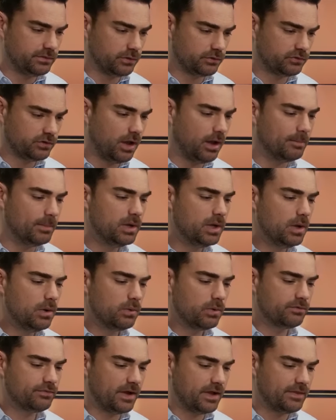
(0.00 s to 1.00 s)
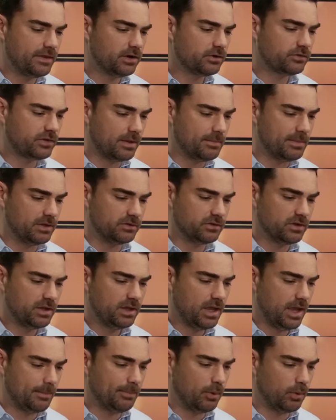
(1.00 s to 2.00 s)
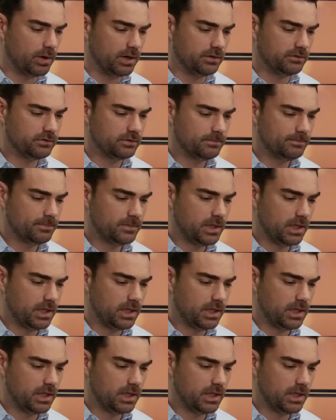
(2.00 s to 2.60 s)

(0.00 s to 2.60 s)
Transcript: even though some would find their statements abhorrent.